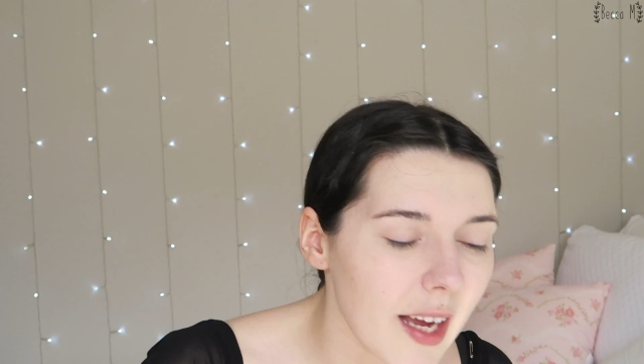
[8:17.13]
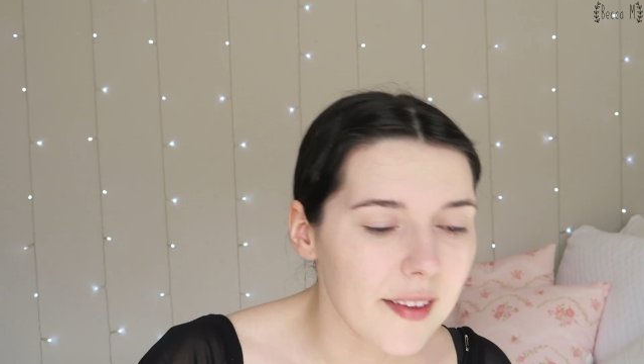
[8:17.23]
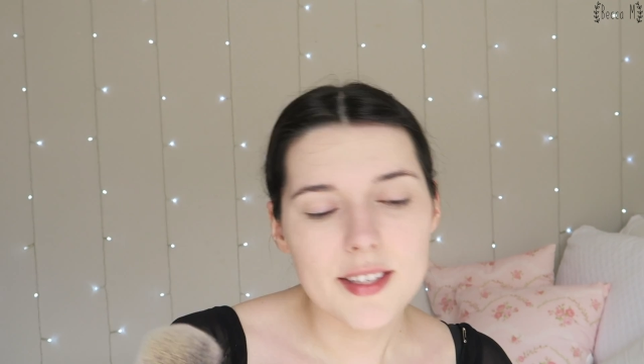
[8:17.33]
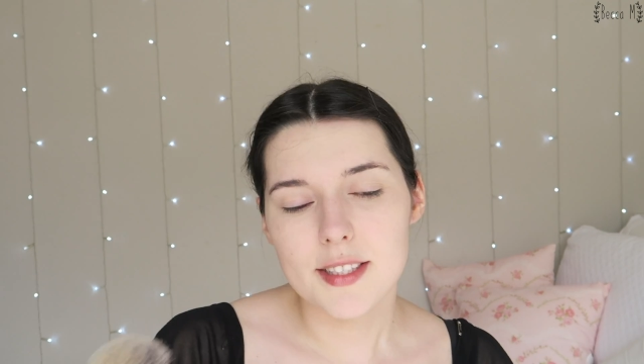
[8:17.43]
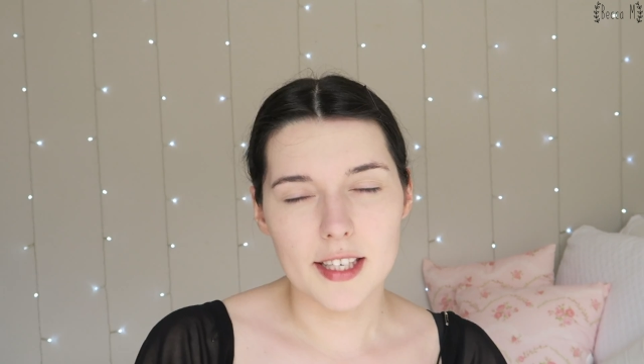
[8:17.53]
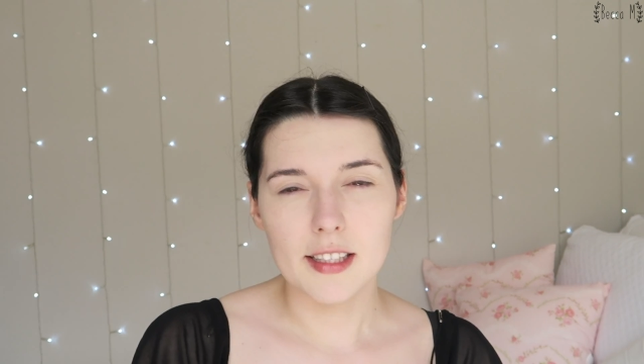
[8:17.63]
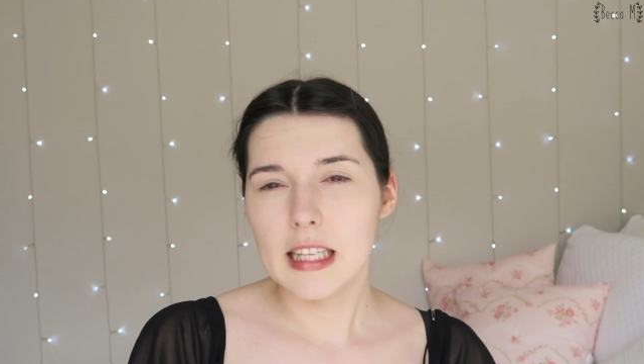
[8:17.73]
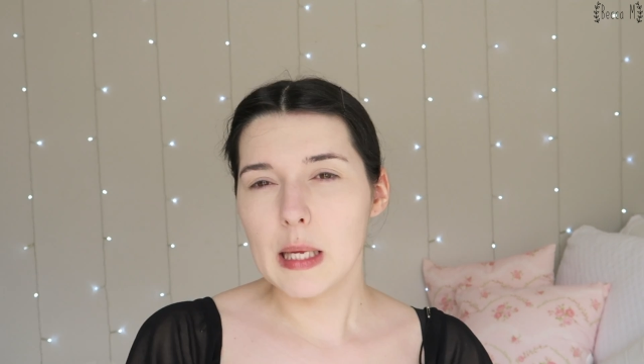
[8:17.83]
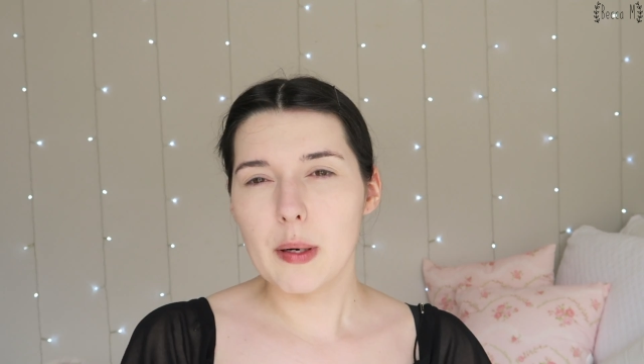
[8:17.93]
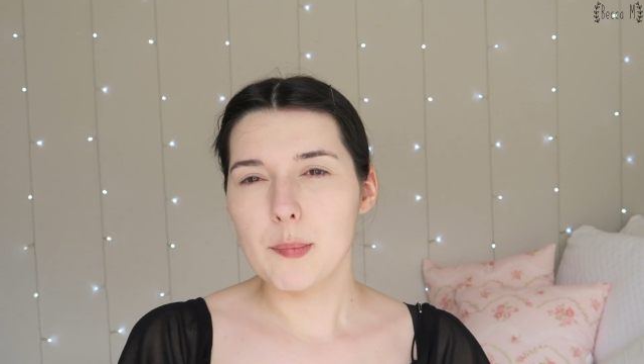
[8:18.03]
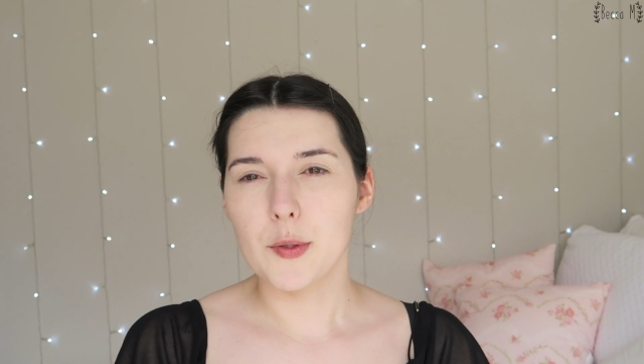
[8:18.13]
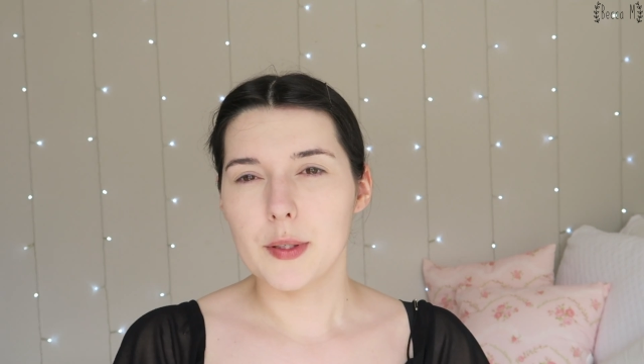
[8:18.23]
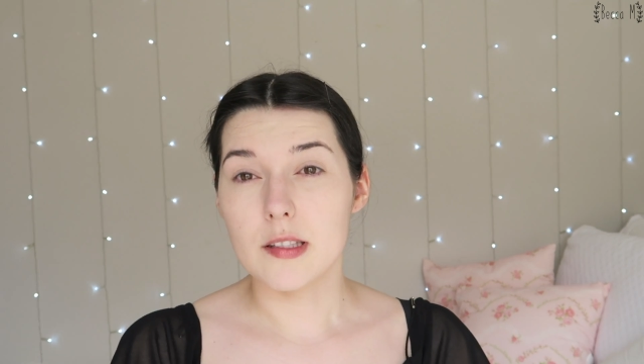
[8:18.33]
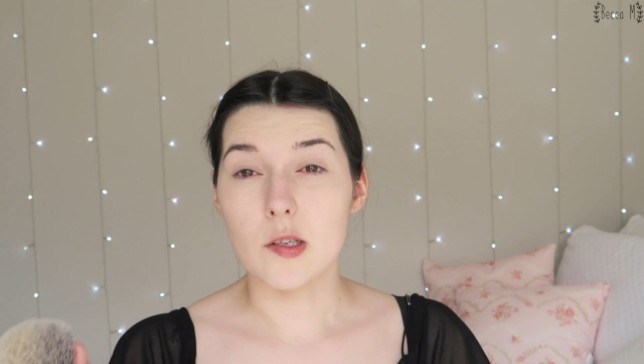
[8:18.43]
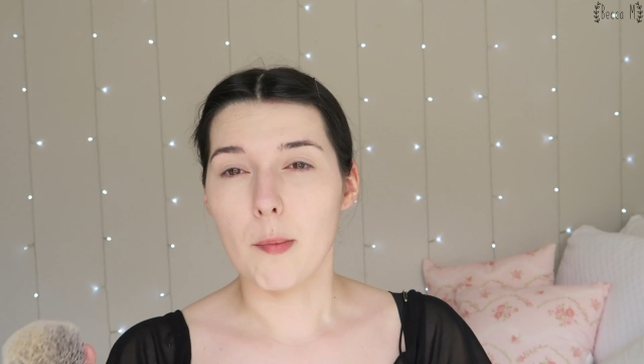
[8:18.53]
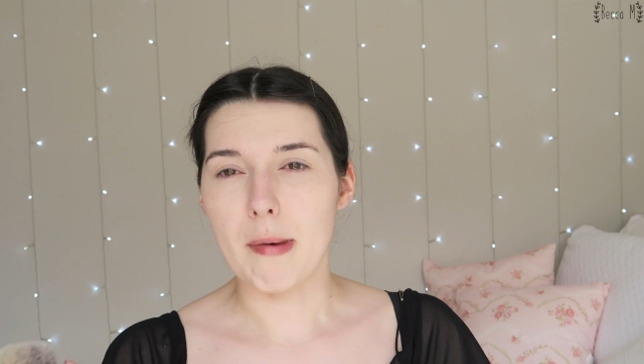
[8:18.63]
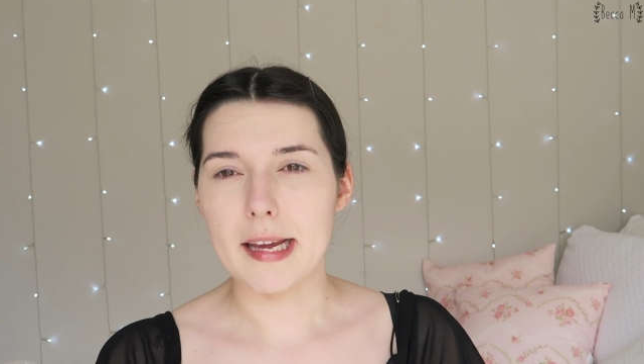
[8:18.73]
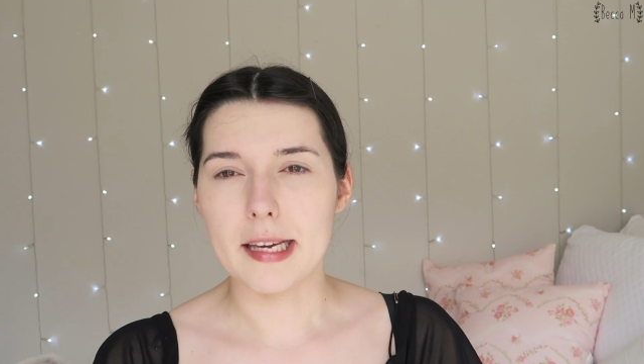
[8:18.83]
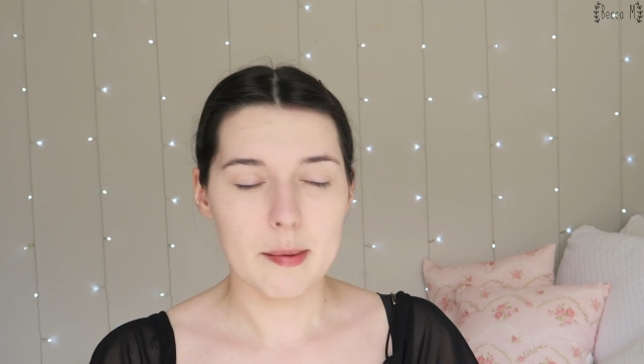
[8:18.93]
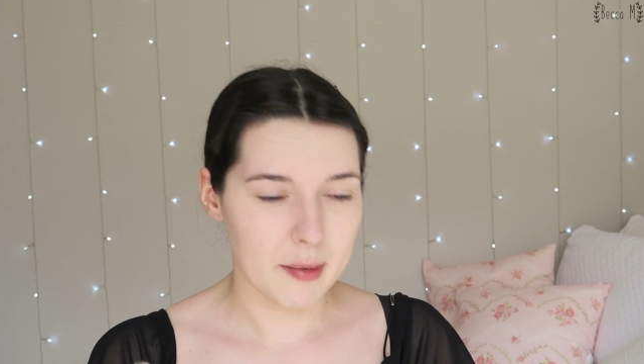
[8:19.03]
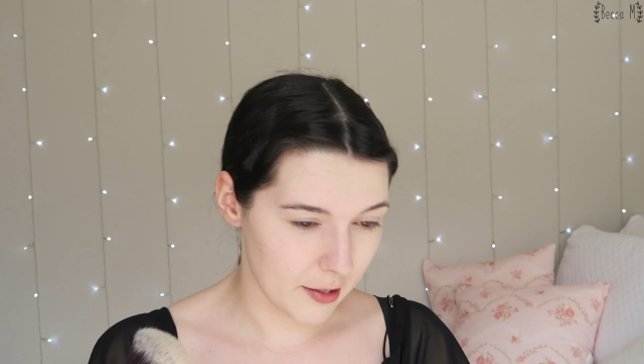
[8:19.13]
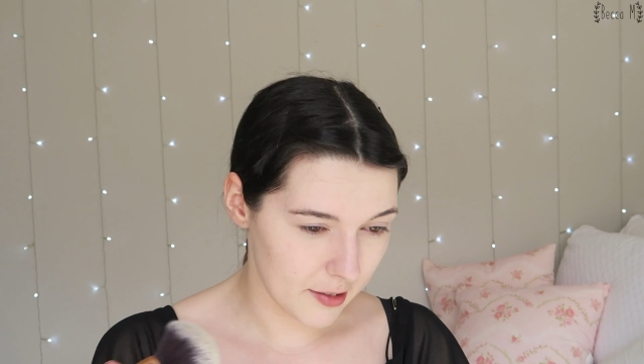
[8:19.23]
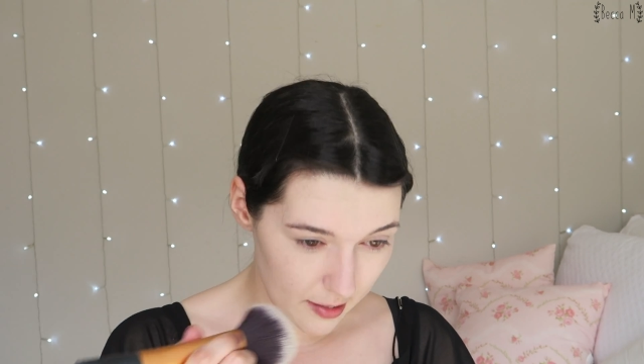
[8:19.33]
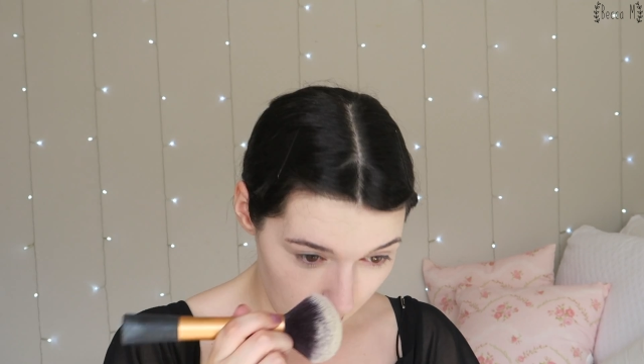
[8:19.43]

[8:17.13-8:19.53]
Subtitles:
I think technically what I'm doing is not baking because